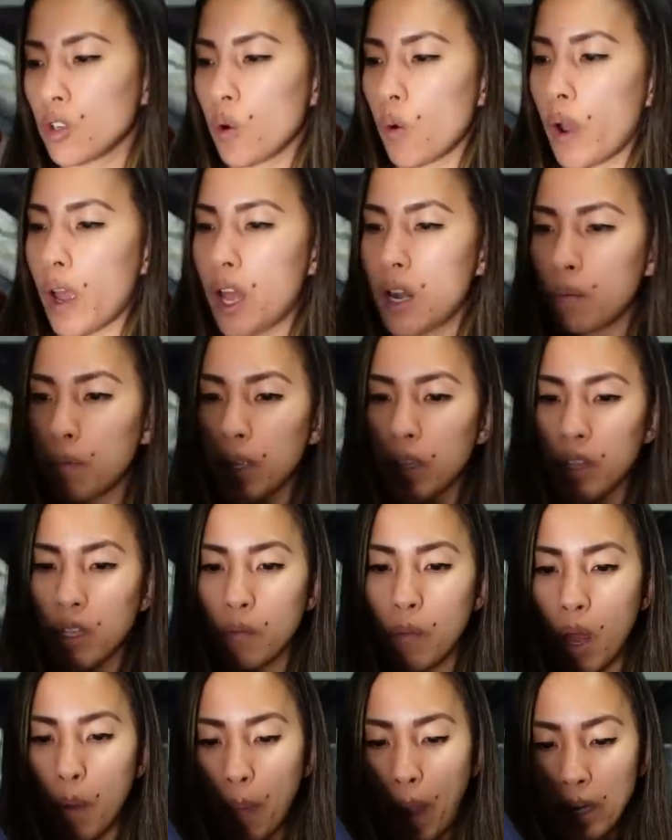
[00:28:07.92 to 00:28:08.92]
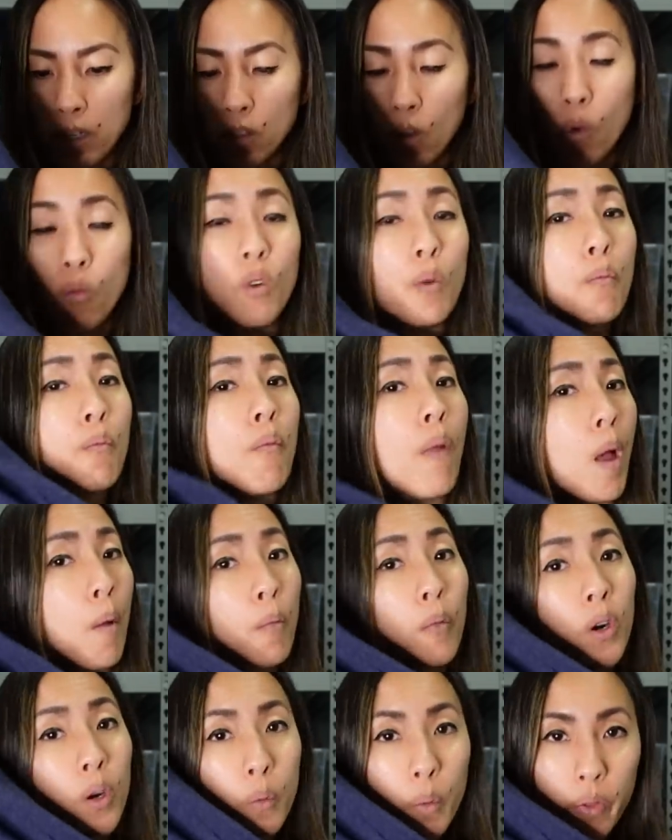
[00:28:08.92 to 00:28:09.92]
go ahead and pick them up. I don't
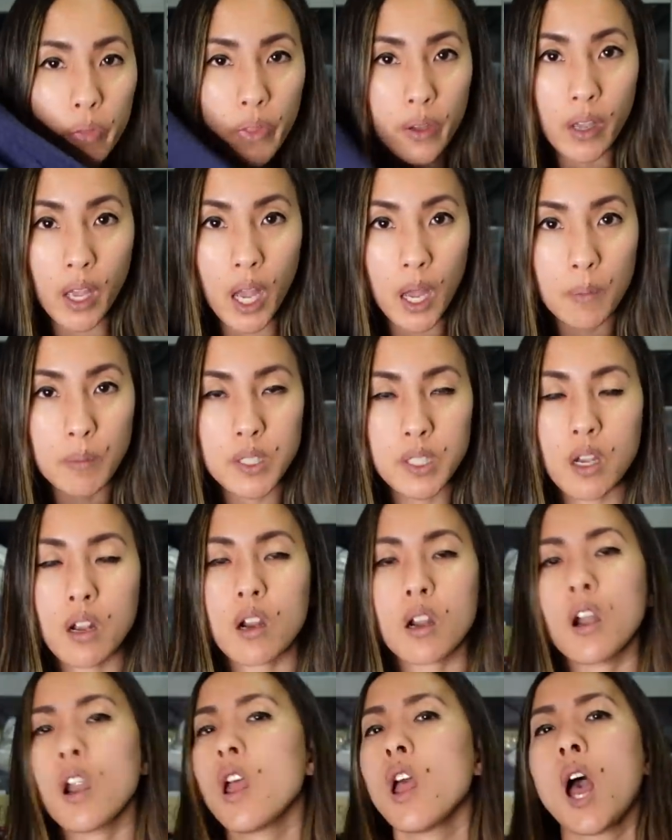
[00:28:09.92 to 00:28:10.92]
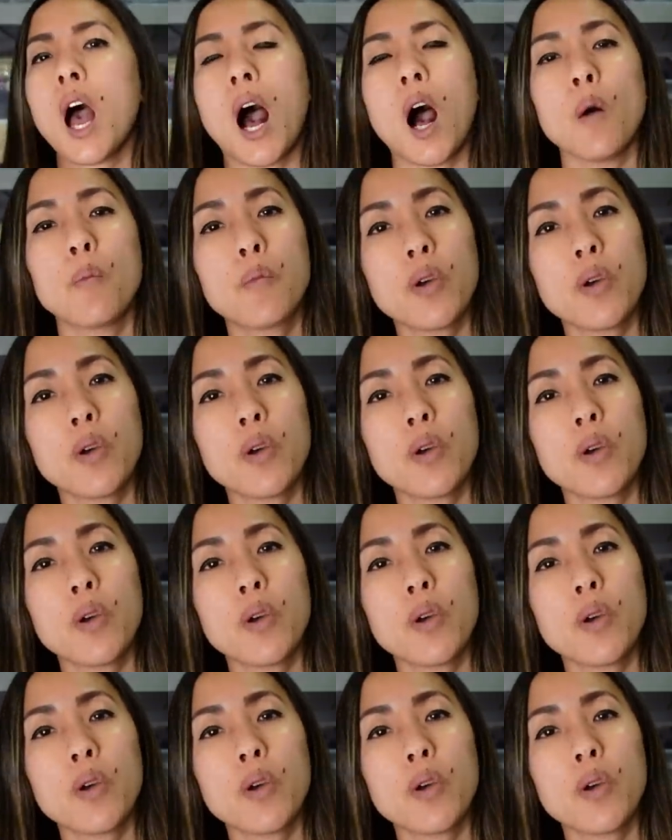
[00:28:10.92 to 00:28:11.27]
remember what the comps are. I'll